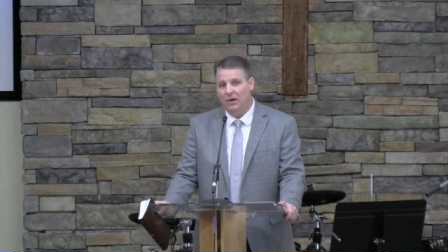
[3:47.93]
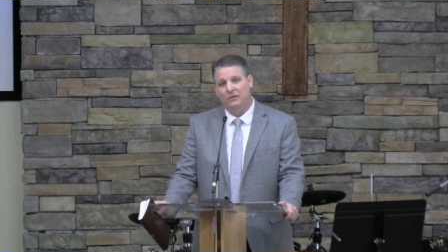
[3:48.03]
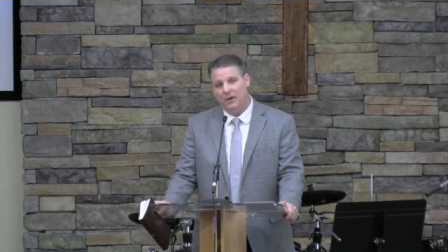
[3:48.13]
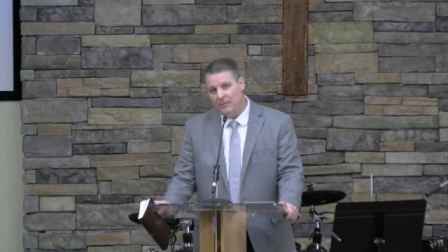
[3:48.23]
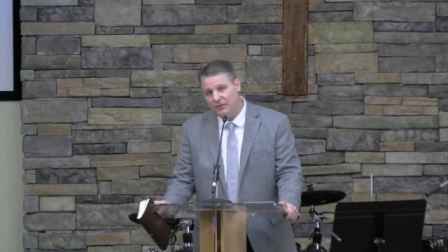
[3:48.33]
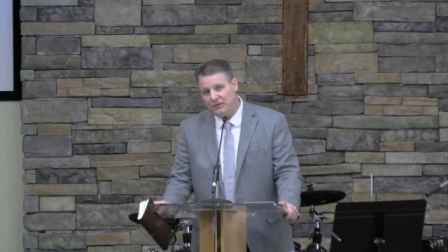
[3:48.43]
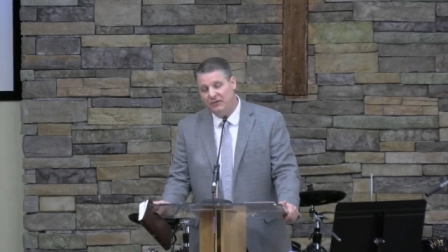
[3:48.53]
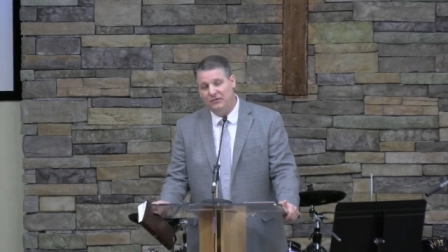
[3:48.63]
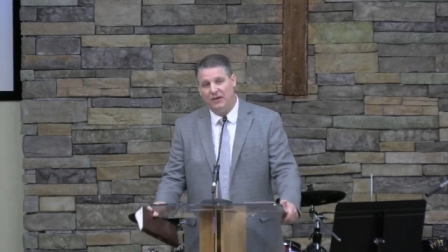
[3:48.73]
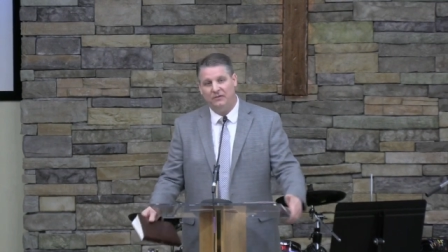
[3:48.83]
Some have
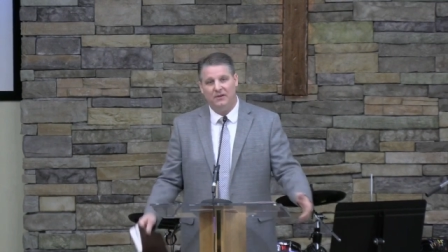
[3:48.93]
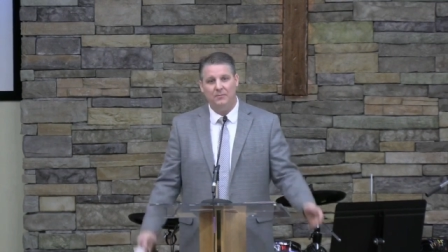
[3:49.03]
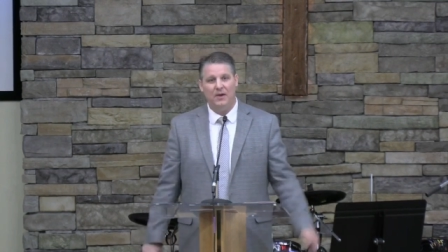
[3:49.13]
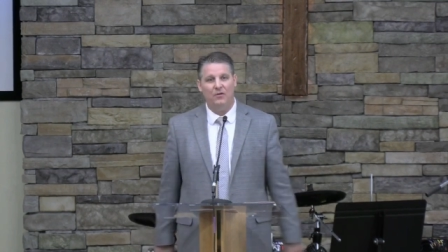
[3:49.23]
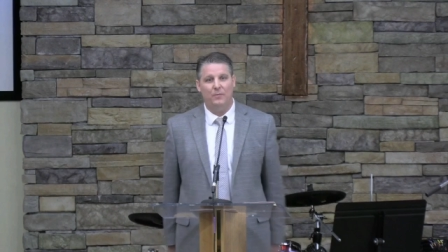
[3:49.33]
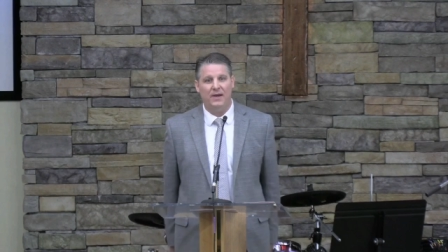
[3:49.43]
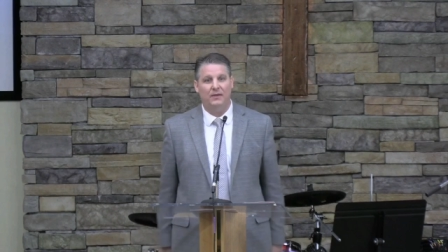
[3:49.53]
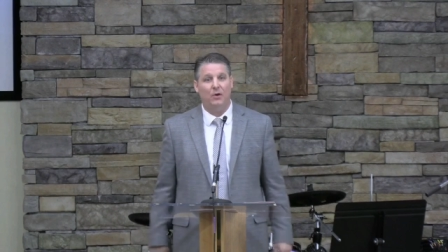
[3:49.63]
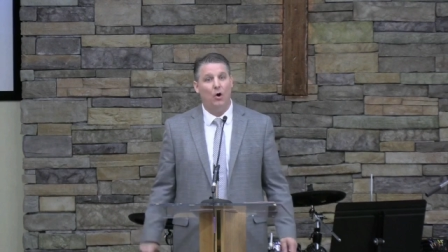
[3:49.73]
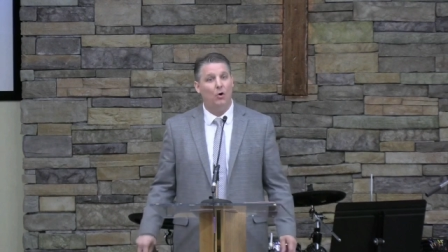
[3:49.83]
suggested it may have been
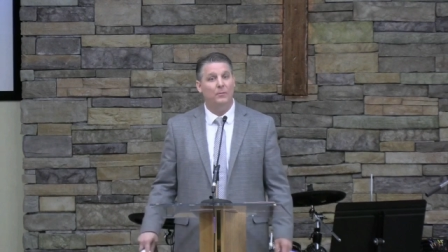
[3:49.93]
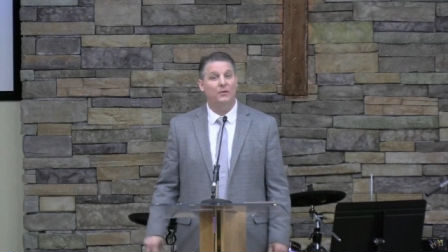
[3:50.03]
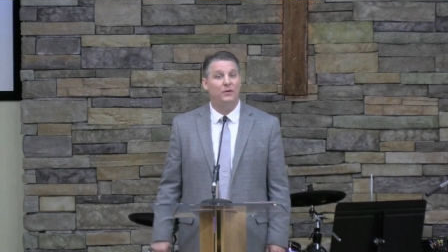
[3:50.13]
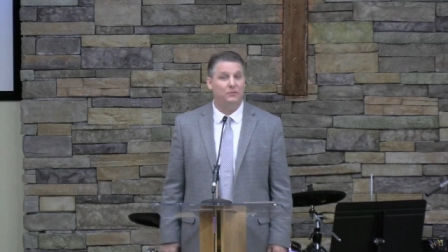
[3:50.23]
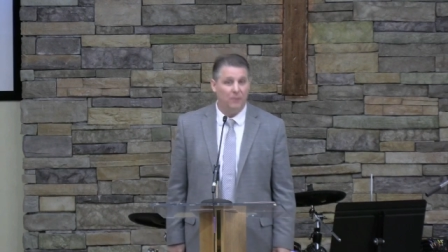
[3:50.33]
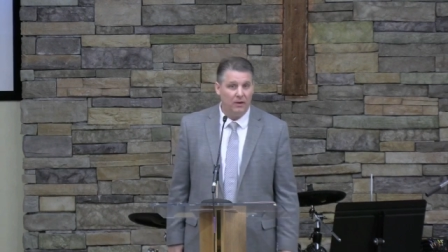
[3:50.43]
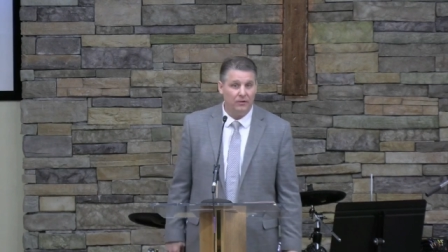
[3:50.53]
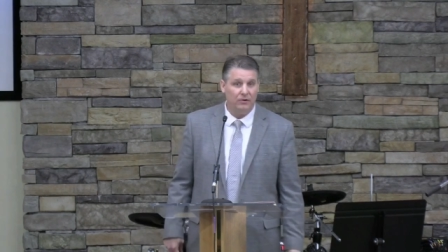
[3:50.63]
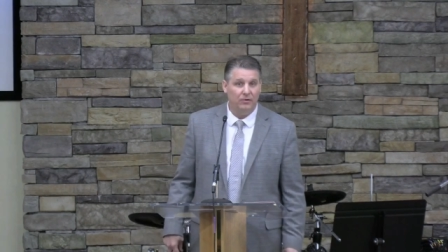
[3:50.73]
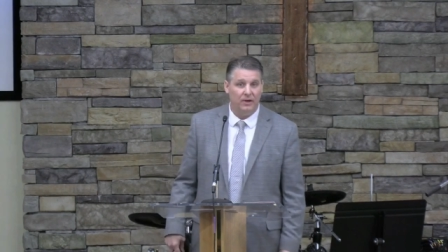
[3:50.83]
at the home of his
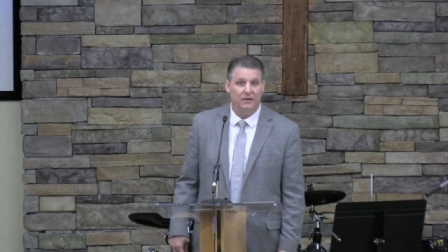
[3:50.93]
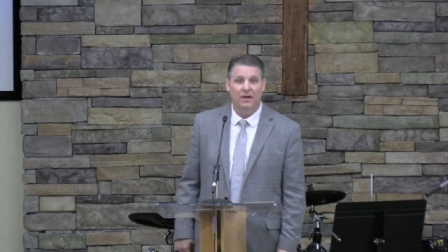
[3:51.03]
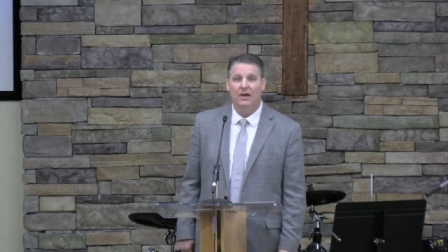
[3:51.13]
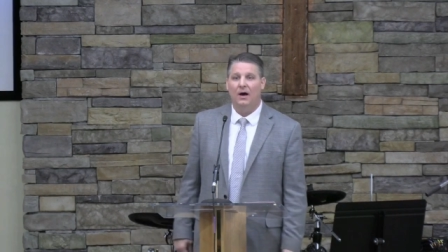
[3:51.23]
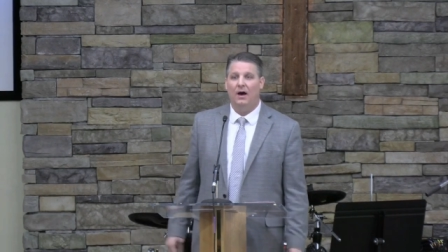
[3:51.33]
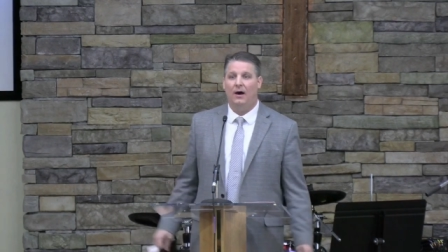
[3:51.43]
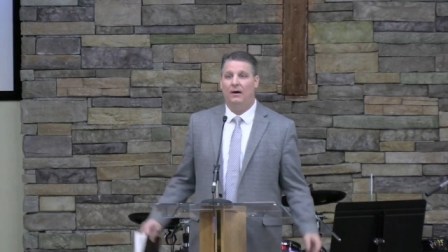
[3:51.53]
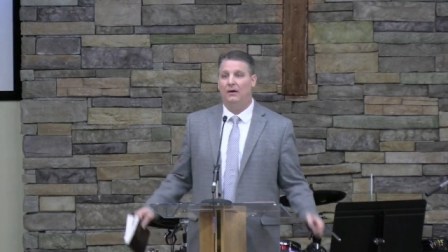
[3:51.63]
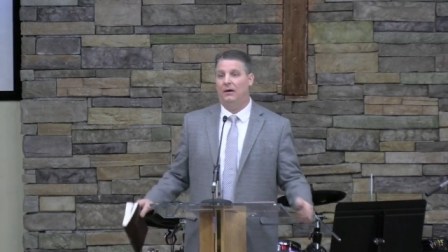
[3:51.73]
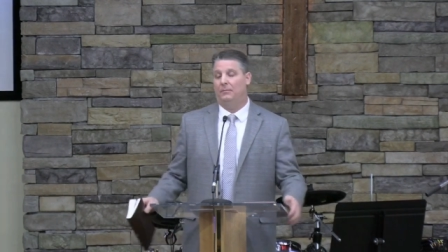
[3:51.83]
mother, who had uh,
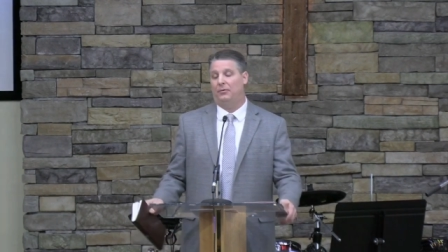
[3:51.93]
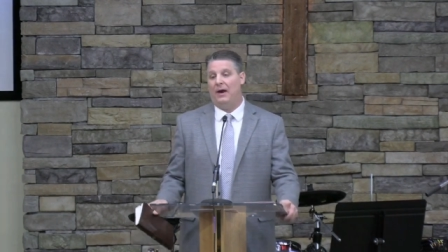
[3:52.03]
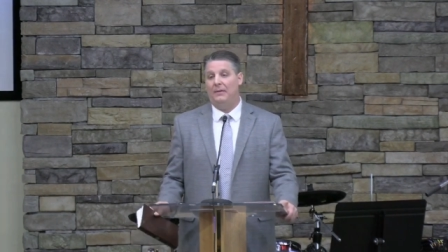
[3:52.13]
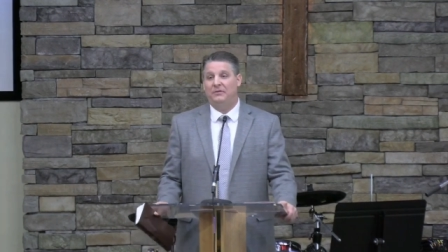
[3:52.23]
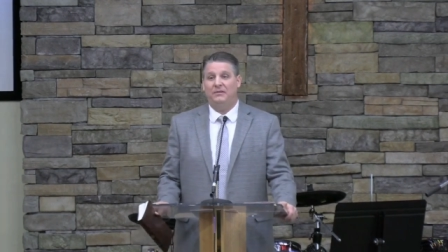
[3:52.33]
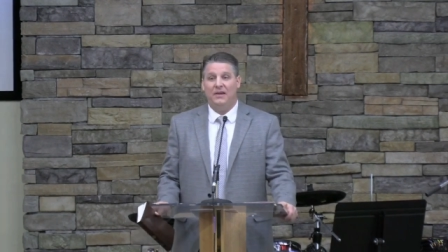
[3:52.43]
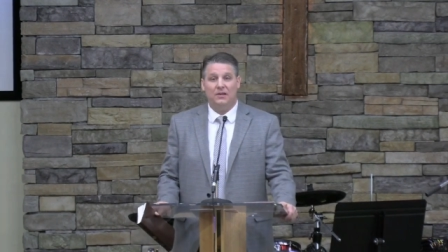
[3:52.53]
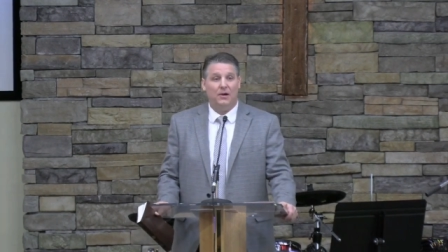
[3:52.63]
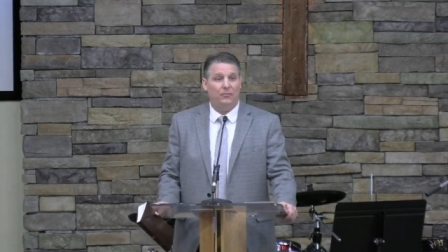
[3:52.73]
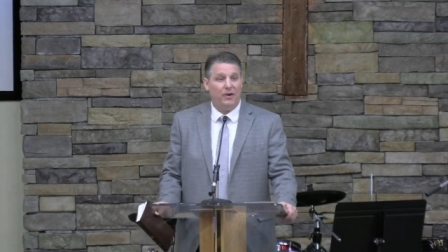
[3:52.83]
uh, perhaps had
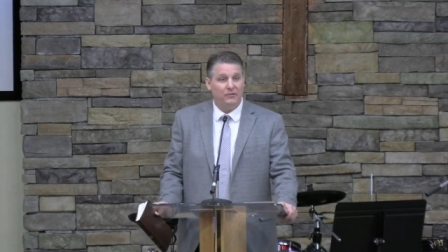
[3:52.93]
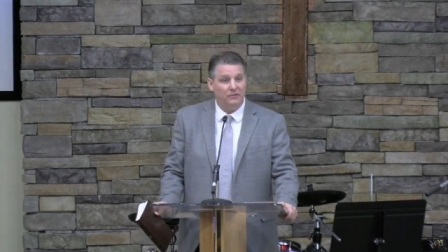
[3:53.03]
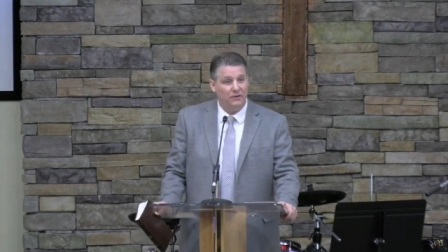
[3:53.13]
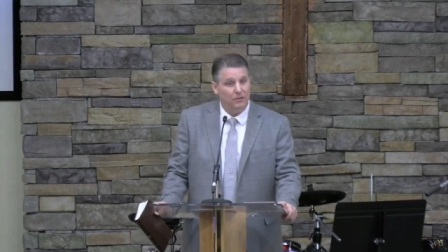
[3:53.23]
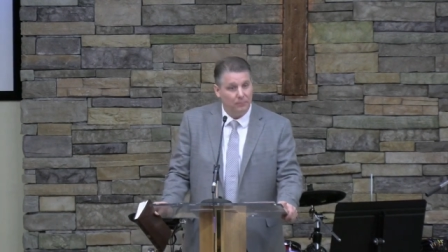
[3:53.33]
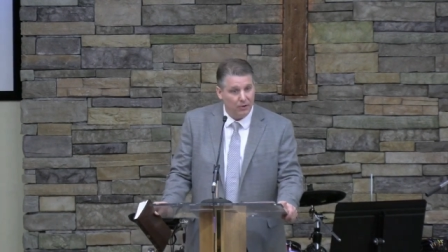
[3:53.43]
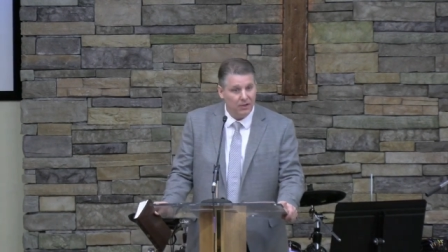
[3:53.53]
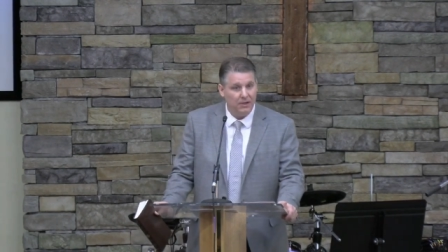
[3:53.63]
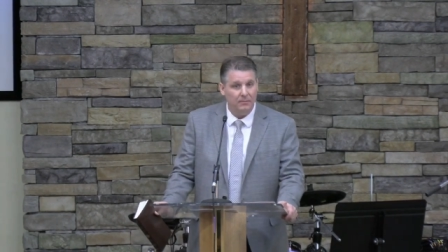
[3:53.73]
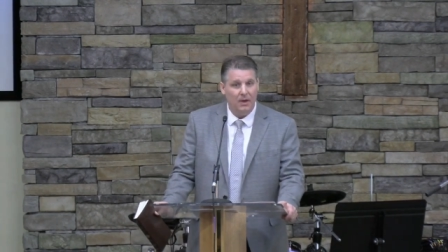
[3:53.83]
taken up residence in
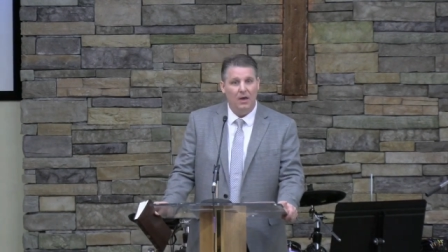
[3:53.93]
Capernaum.